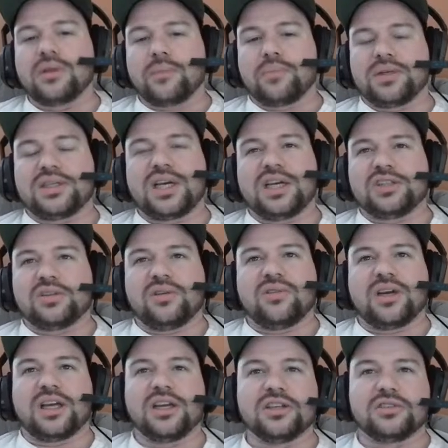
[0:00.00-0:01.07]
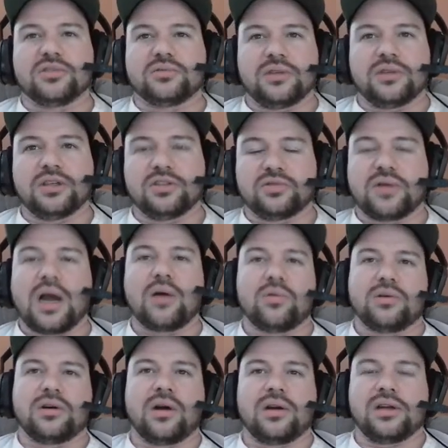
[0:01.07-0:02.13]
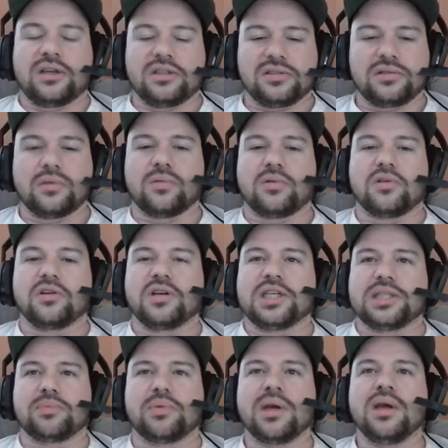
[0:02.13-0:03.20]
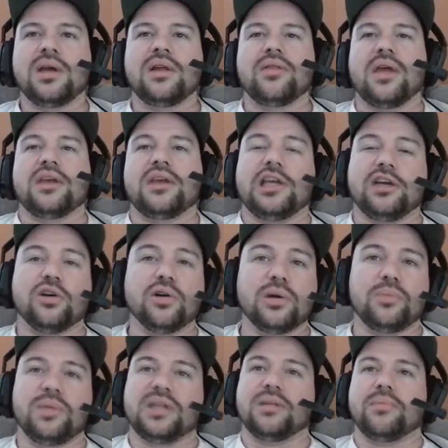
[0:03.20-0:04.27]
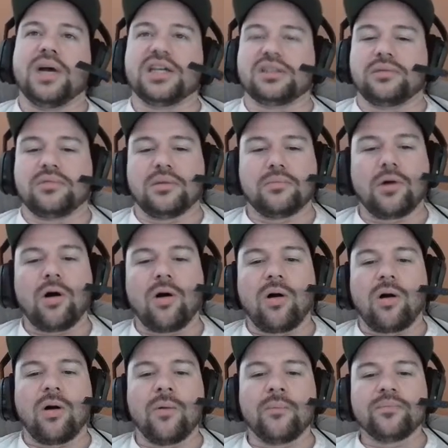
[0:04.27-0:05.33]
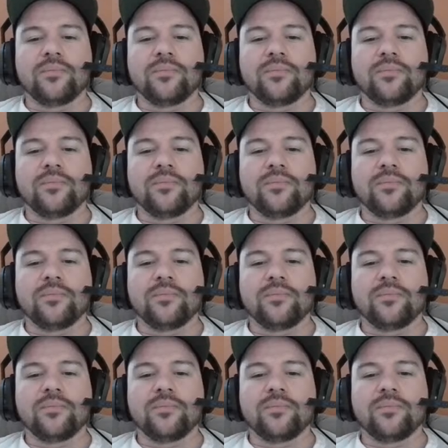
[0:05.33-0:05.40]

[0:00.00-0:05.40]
the potential. Like his route running is so crisp that he could be the best of them all.